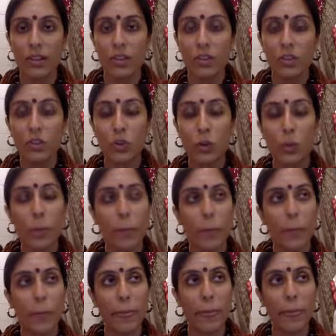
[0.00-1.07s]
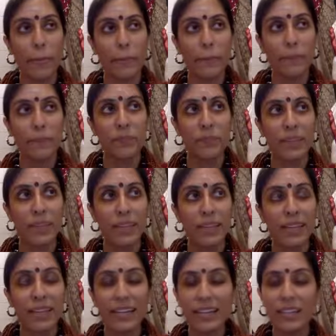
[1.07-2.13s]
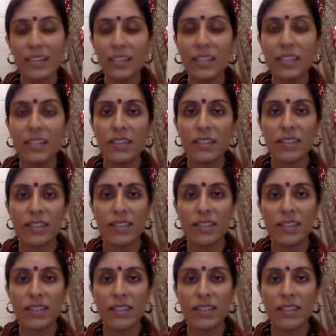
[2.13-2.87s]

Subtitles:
So the idea